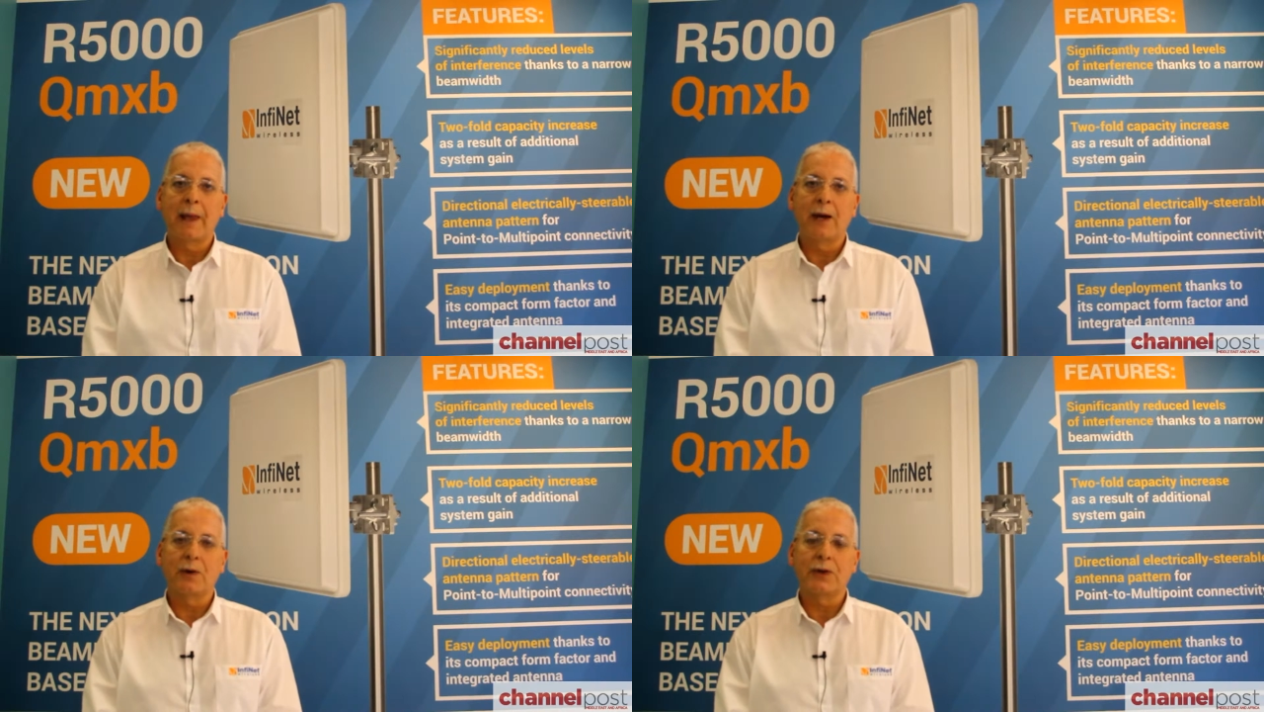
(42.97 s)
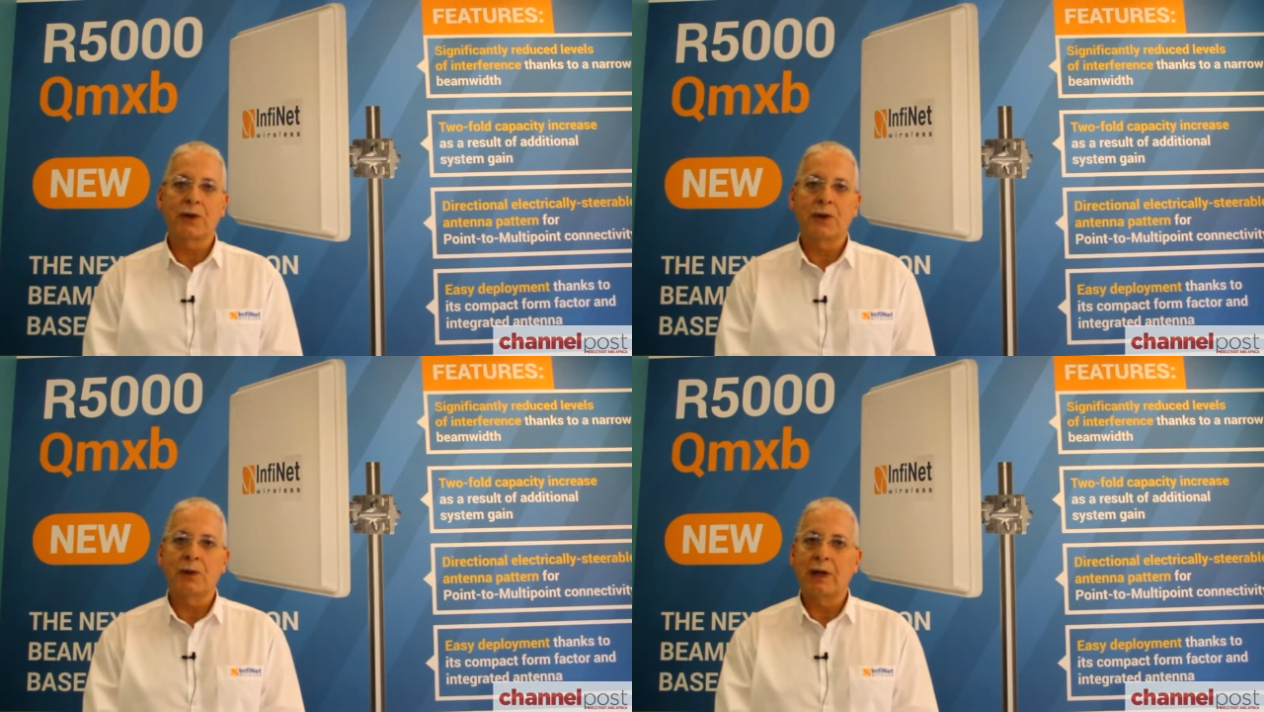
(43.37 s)
and
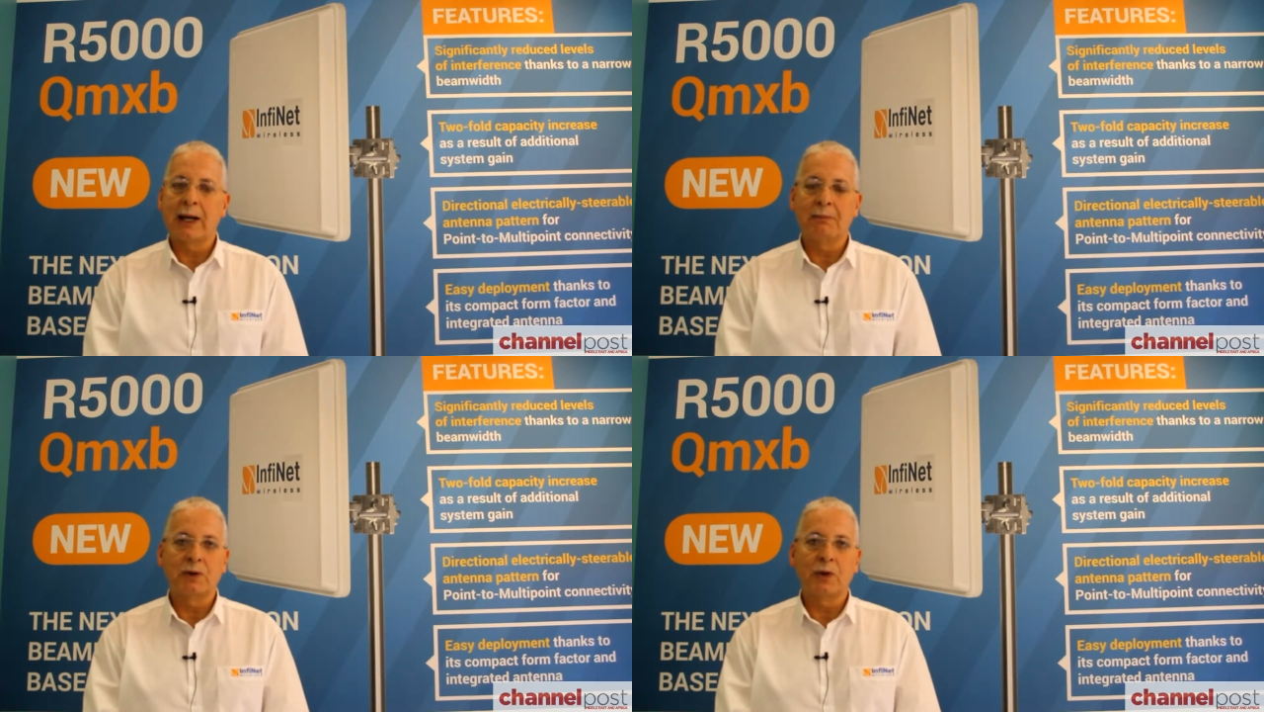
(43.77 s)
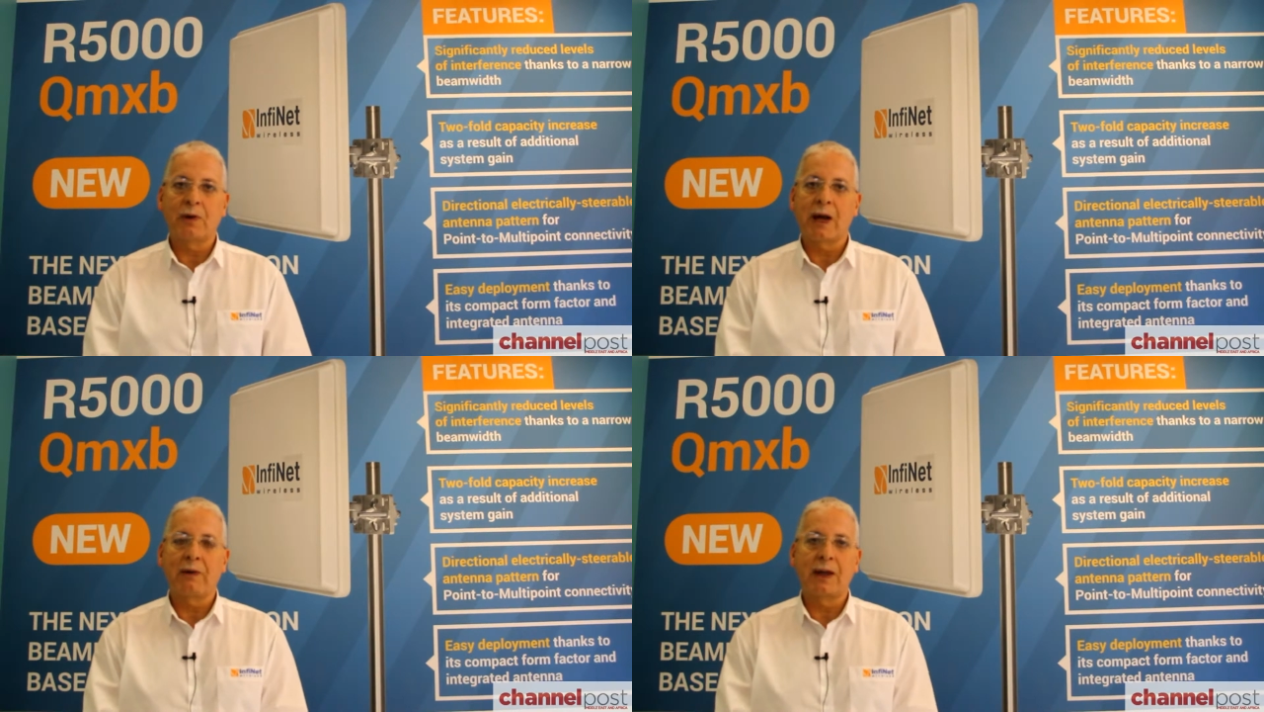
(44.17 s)
also
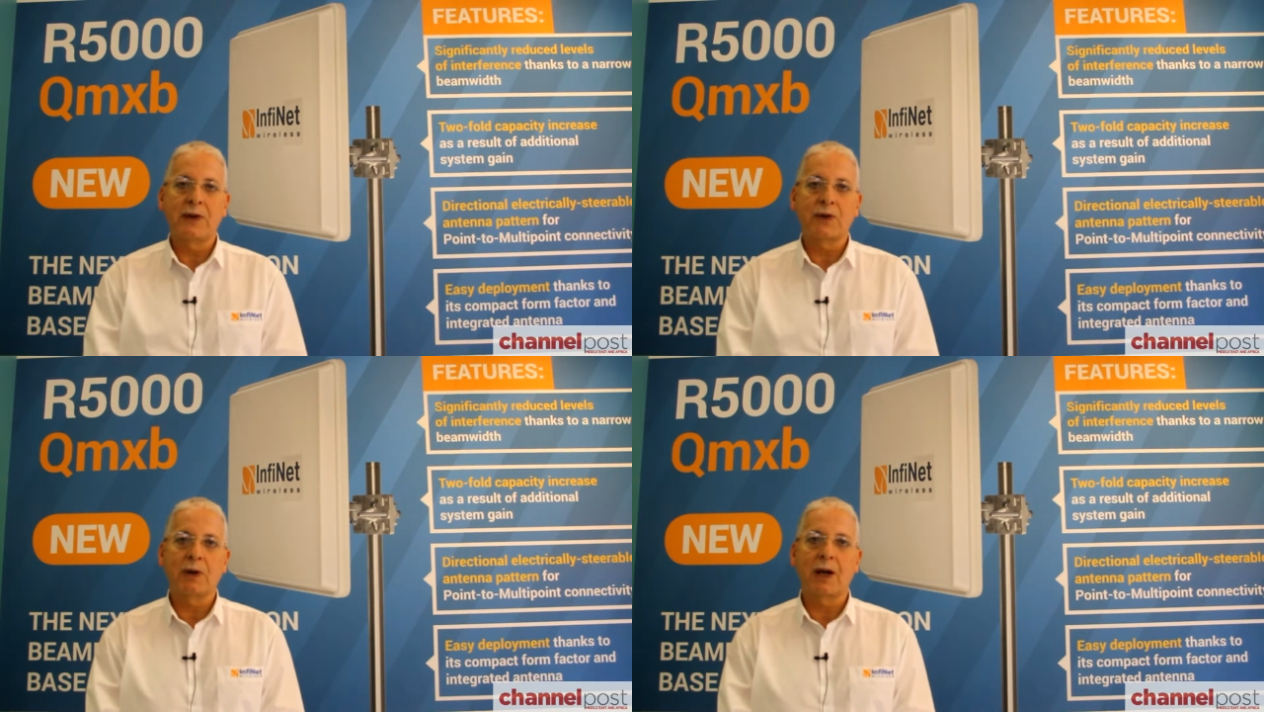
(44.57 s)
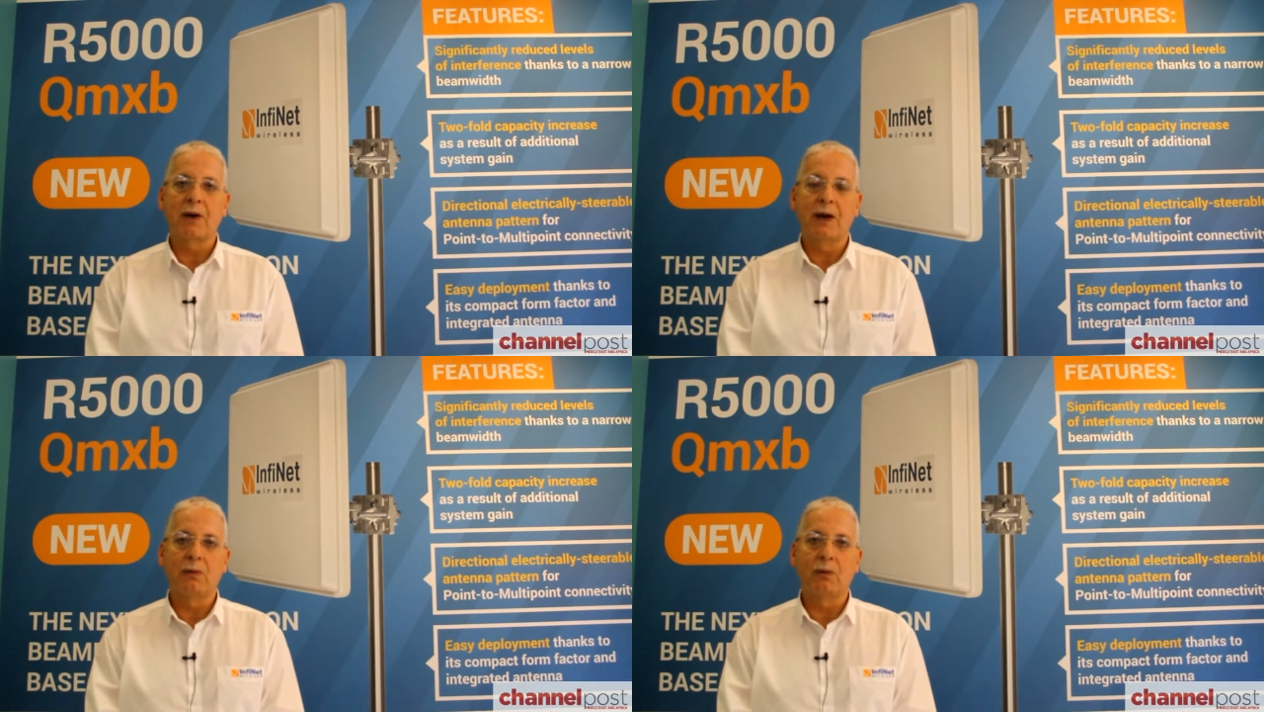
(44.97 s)
other areas where
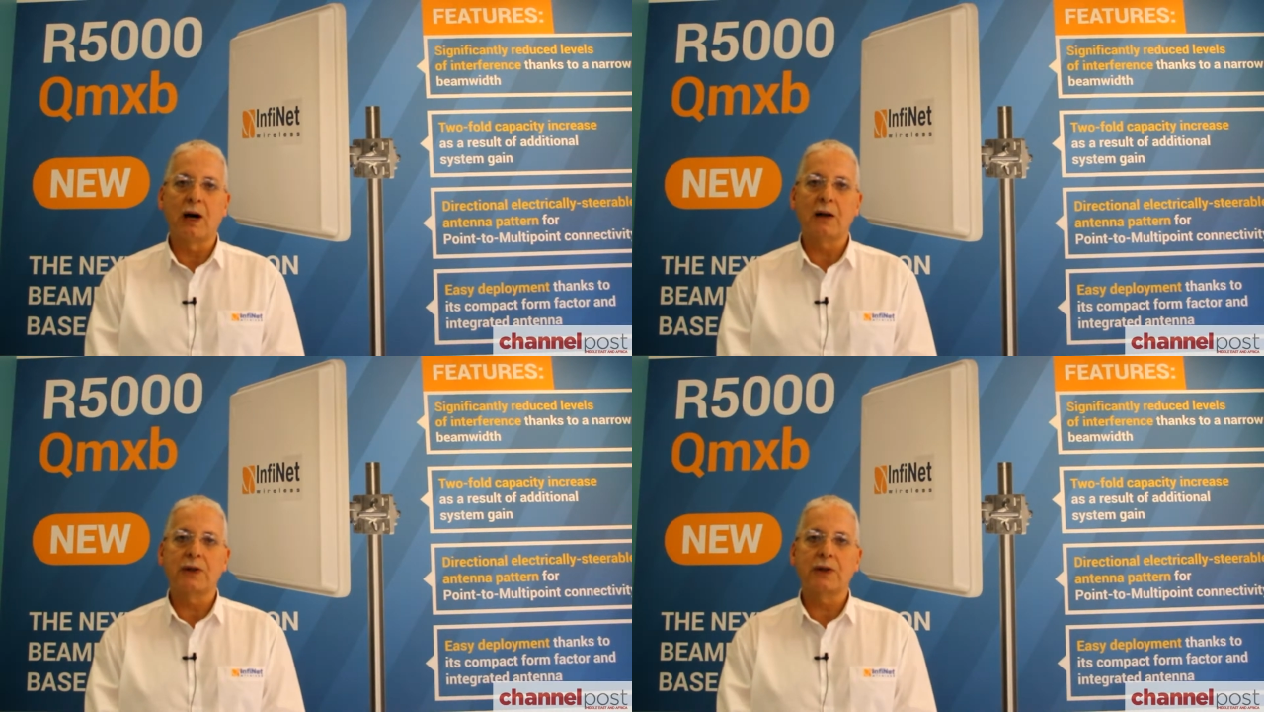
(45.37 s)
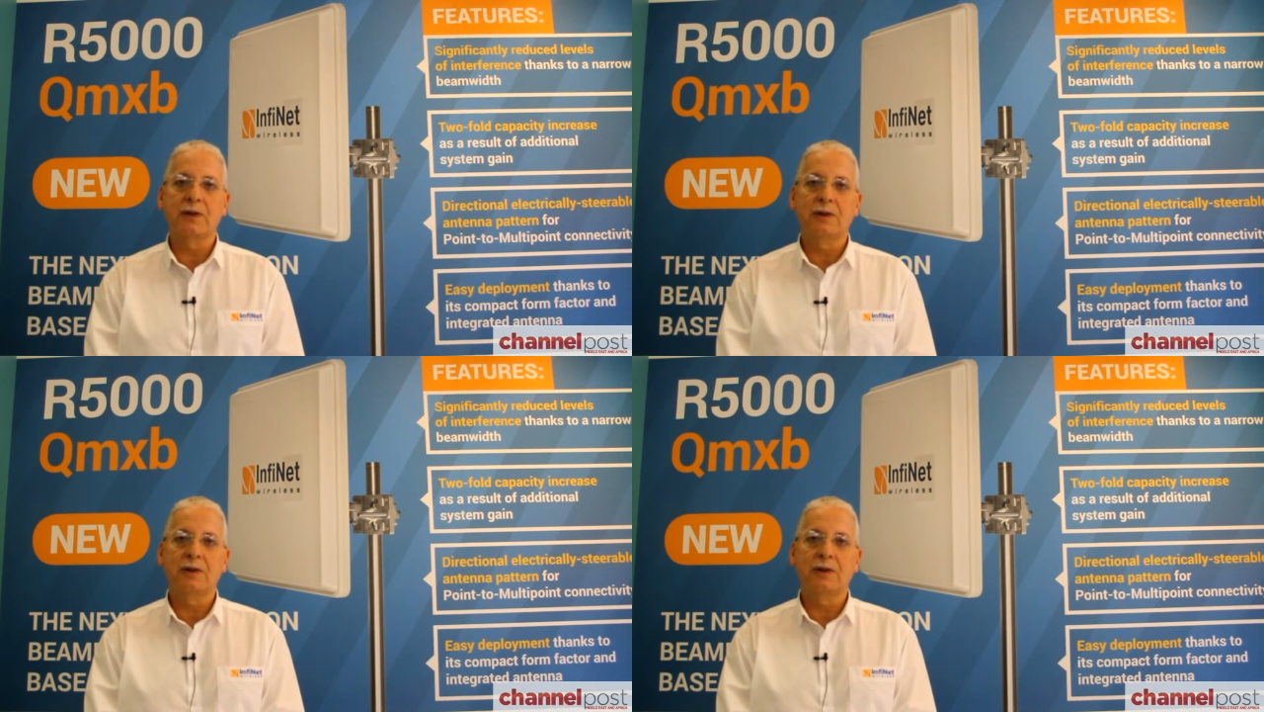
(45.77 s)
wireless